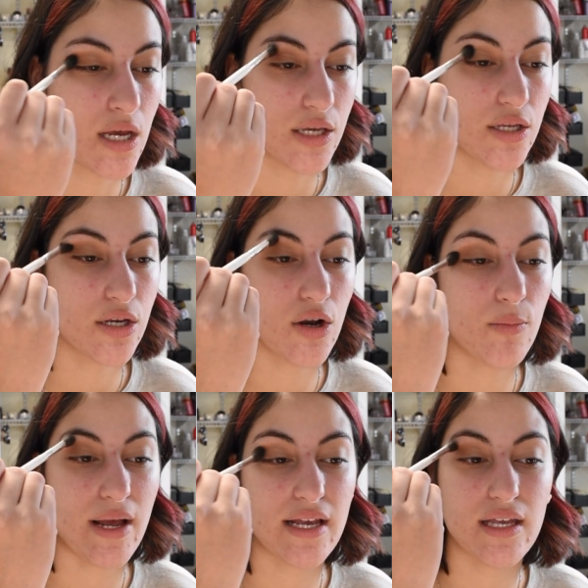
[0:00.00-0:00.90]
you can go
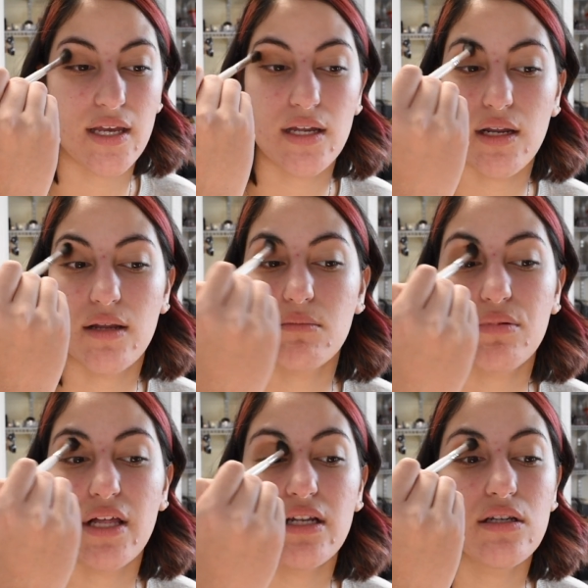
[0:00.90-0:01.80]
back in and
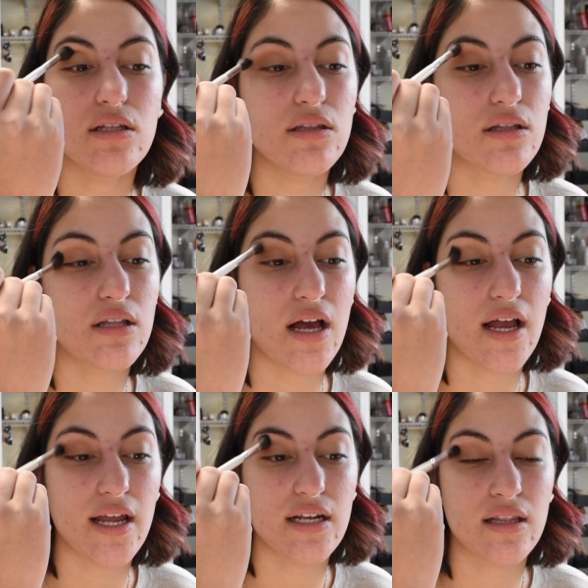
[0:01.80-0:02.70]
blend in the
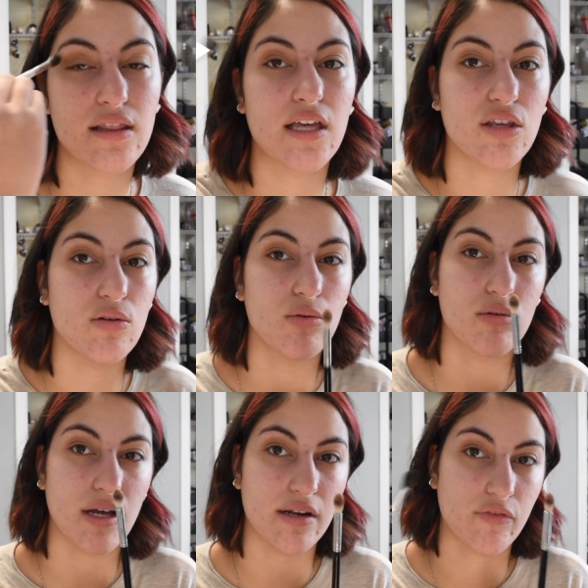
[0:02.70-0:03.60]
line that
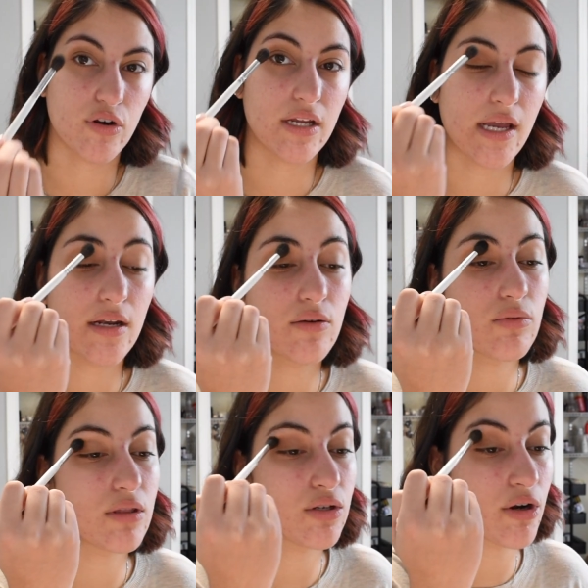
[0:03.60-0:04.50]
you kind of created
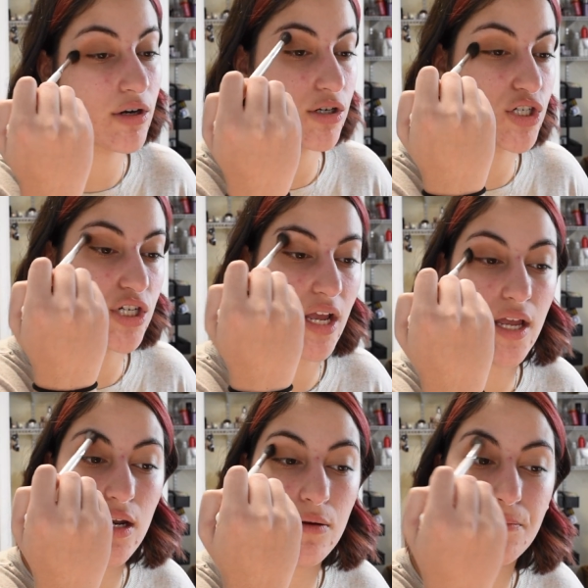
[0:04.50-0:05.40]
with the darker
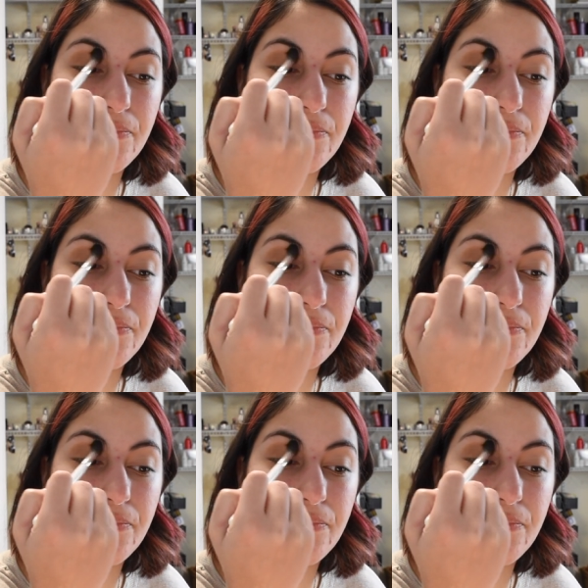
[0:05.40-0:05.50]
shade.